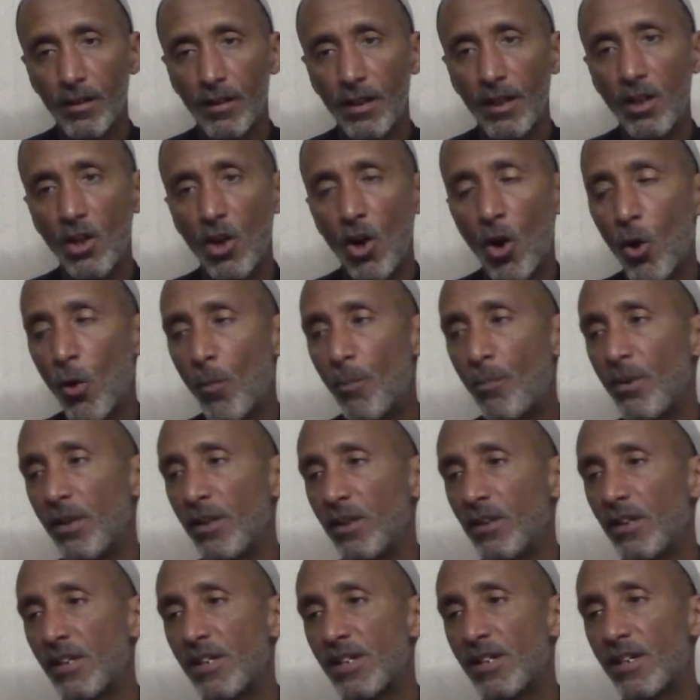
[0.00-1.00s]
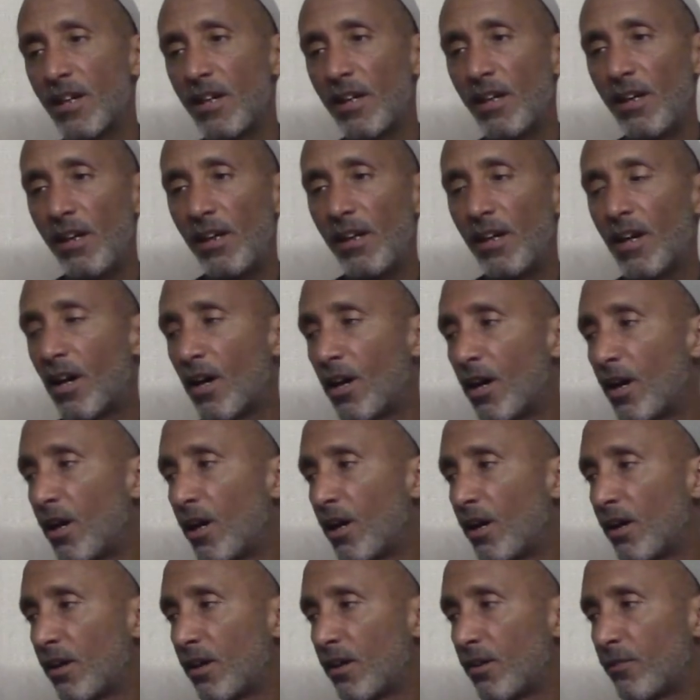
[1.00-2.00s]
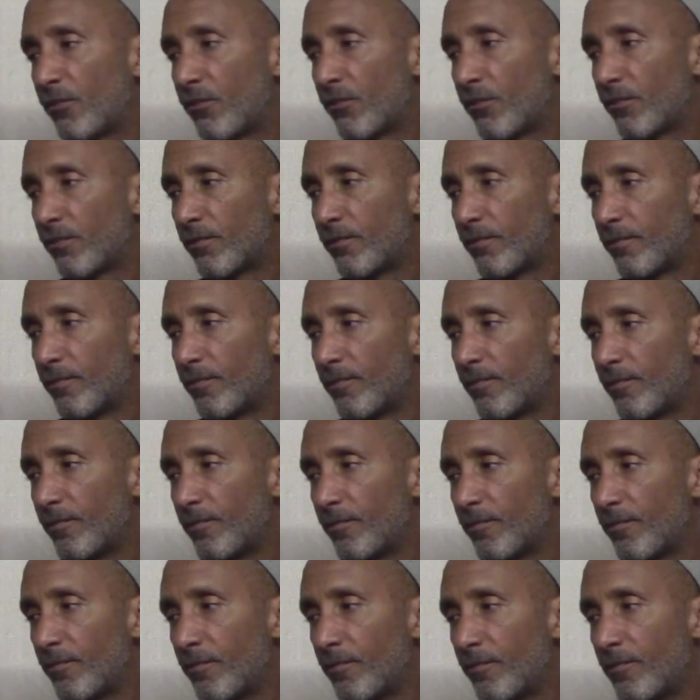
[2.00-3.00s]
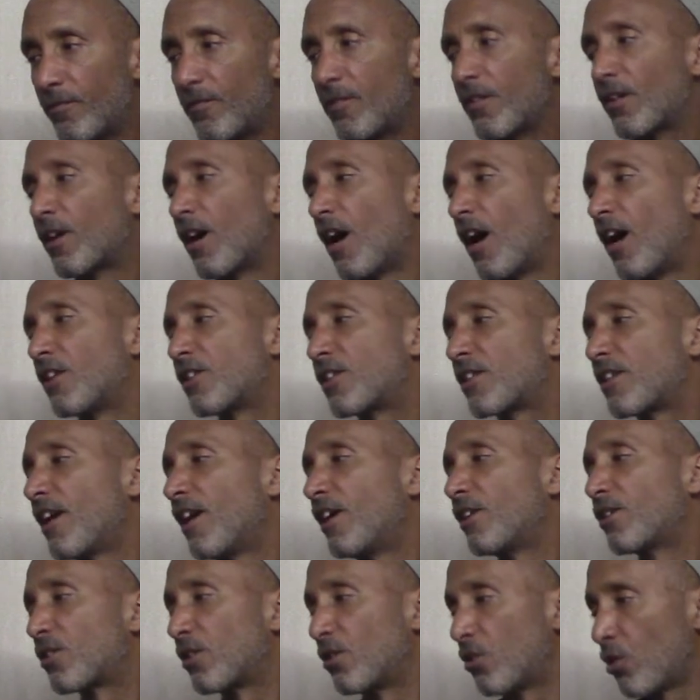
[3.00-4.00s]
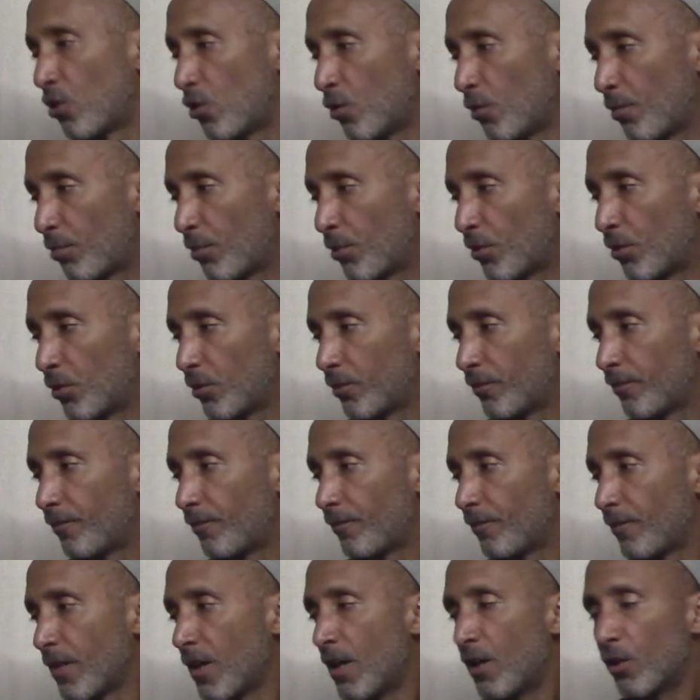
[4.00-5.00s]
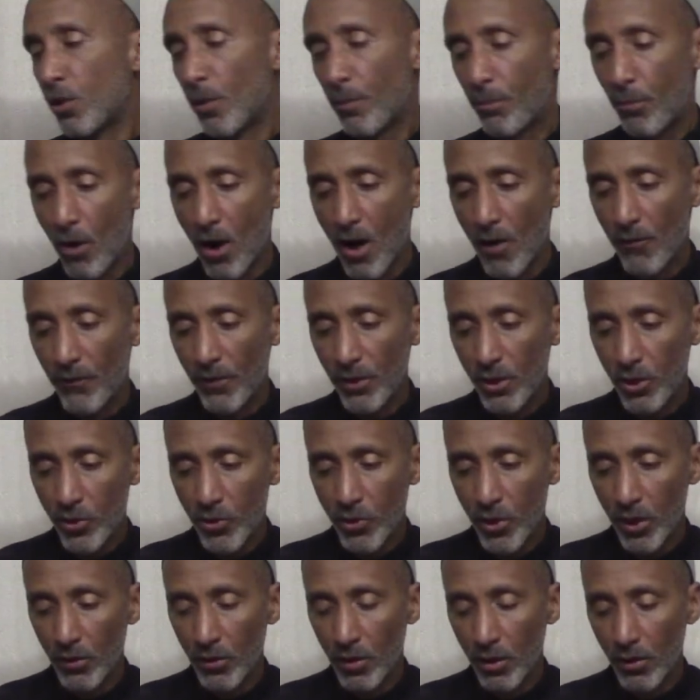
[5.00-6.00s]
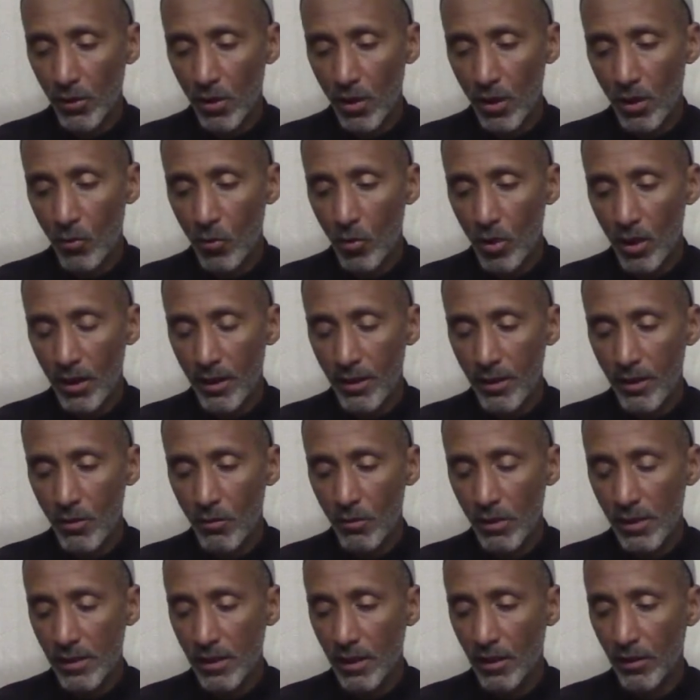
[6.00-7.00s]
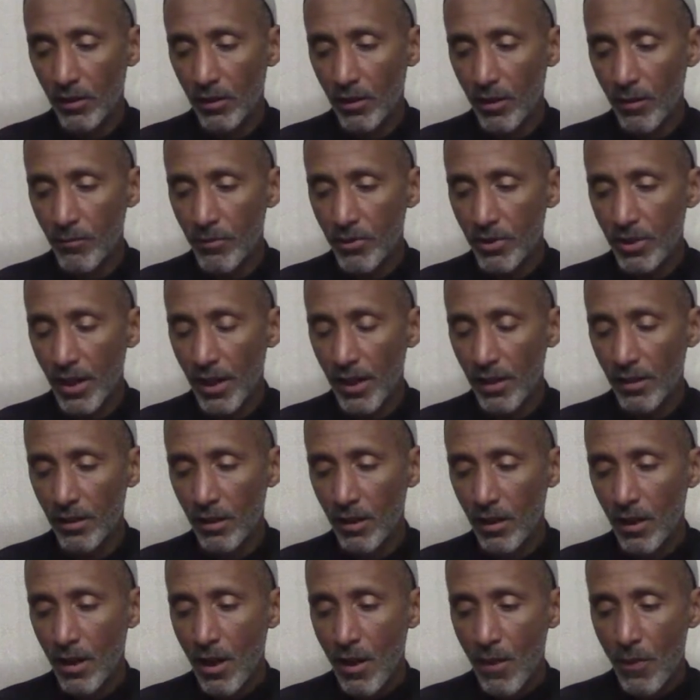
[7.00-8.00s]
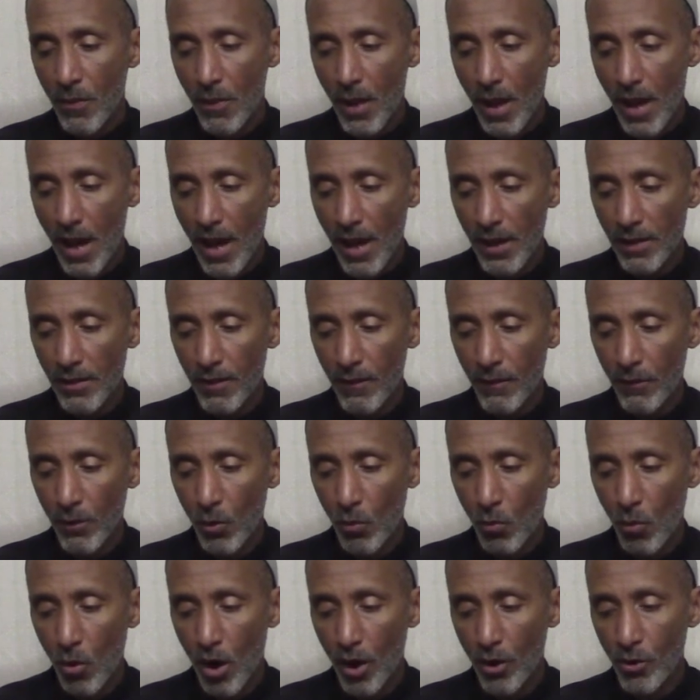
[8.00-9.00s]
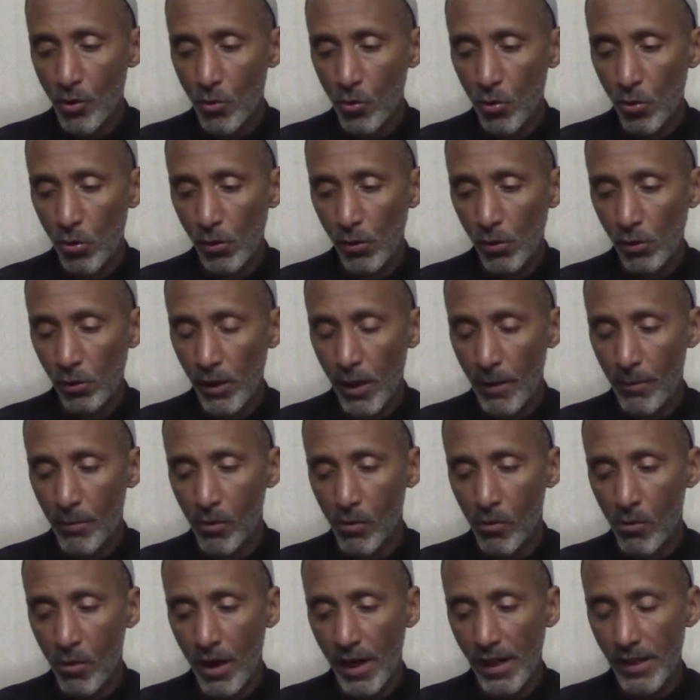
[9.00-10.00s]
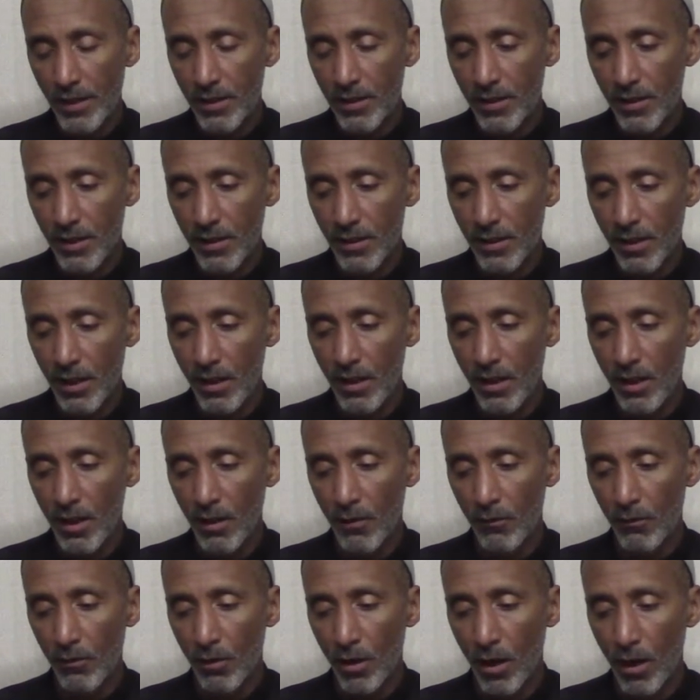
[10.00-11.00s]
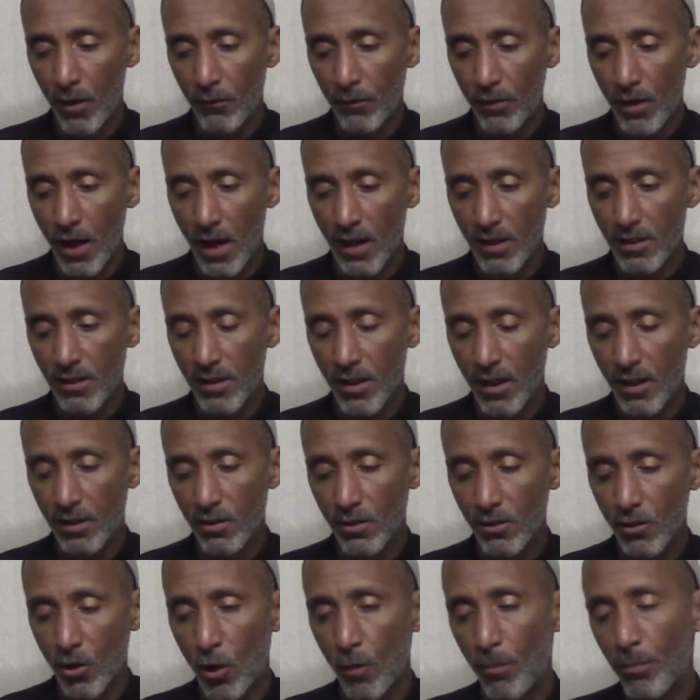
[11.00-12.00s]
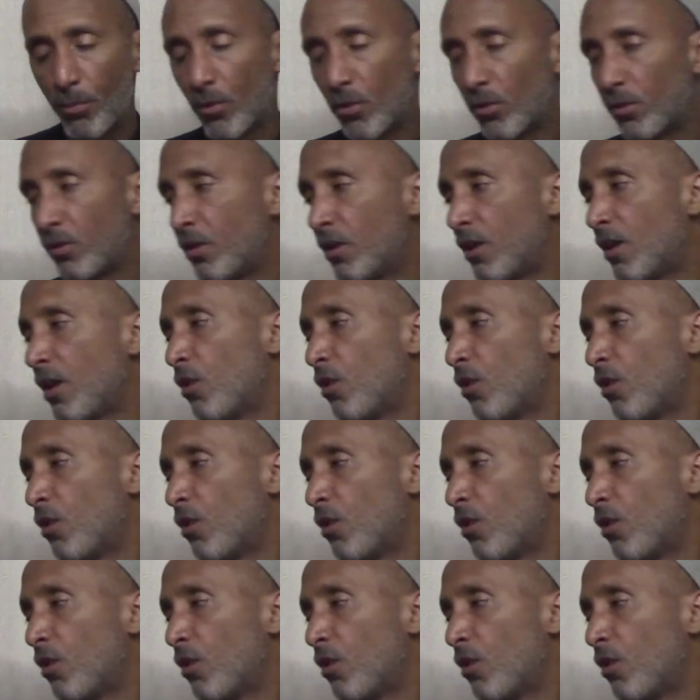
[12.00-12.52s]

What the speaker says: He opened the city of Constantinople. The Prophet sallallahu alaihi wasallam said that the one who liberates the city of Constantinople